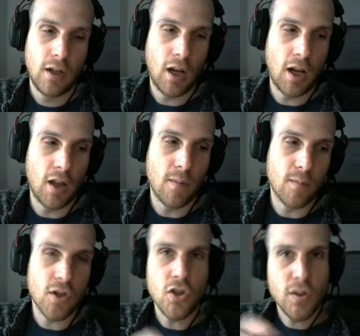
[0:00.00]

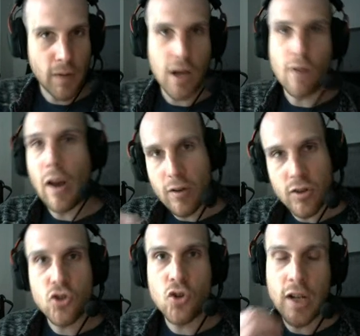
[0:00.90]
So I was just playing around and
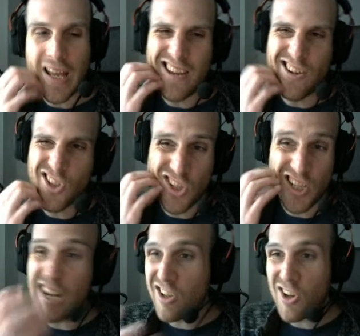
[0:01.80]
just trying to get used, because
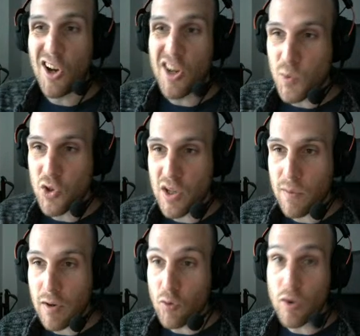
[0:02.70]
again, you guys watching
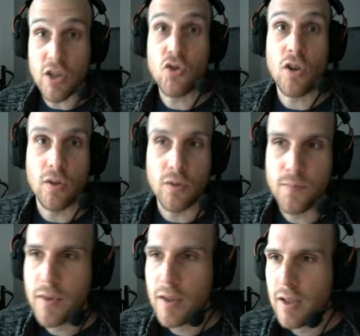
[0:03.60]
me really struggle
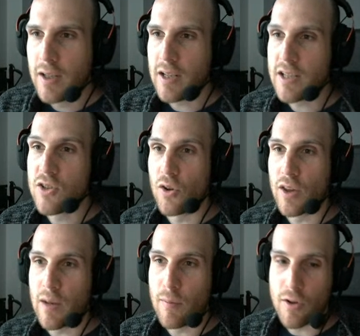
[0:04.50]
is not
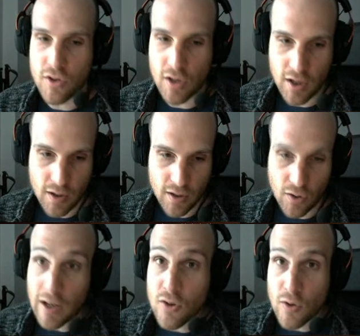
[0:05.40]
that much, not
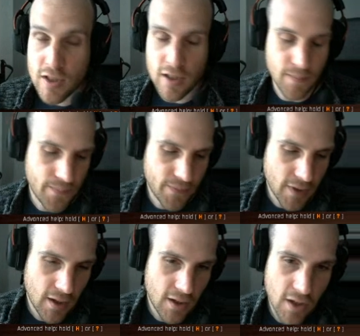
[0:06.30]
that interesting.
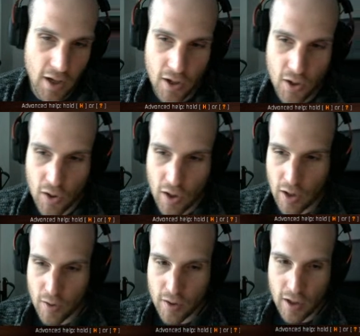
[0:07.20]

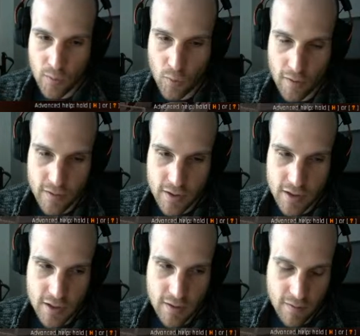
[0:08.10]
And what I've
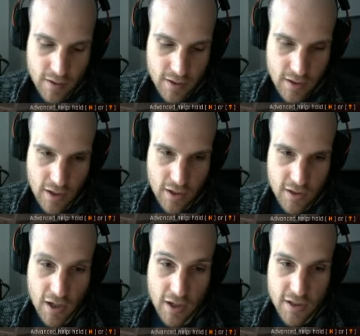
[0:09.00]

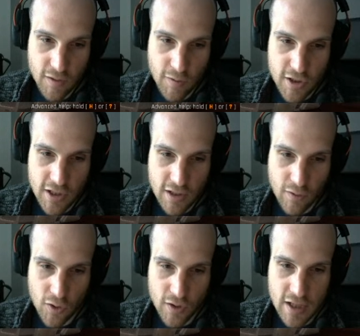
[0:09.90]
done is I reached this. I've
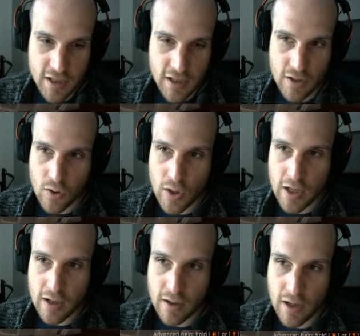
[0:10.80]
got a Desert Eagle
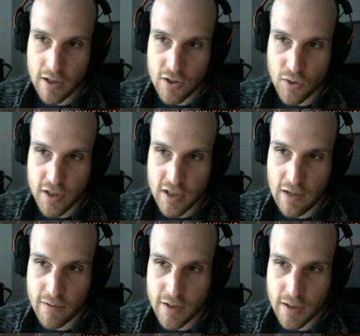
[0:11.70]
here, and it's got a
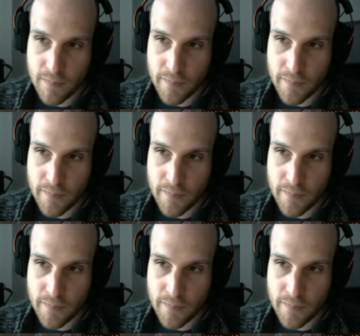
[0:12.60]
safety.